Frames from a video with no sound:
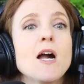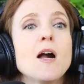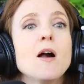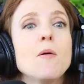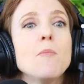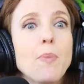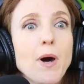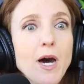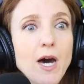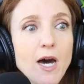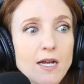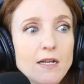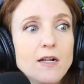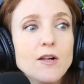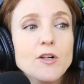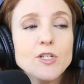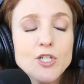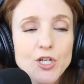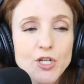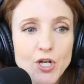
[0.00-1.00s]
But, uh,
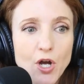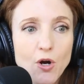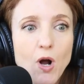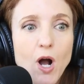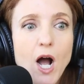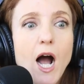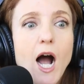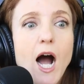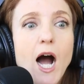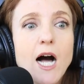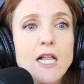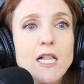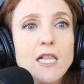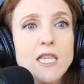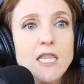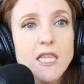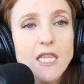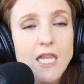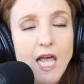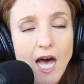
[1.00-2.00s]
you know, a
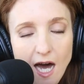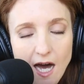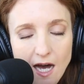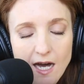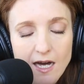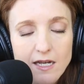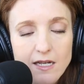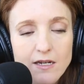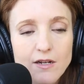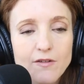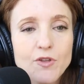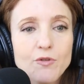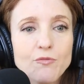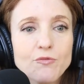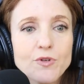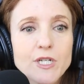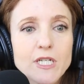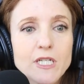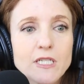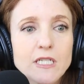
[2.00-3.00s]
lot of the
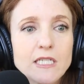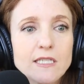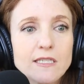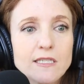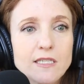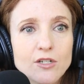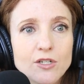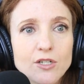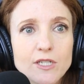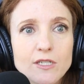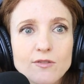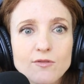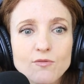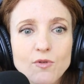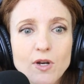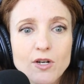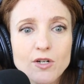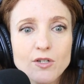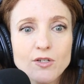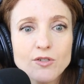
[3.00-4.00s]
really serious runners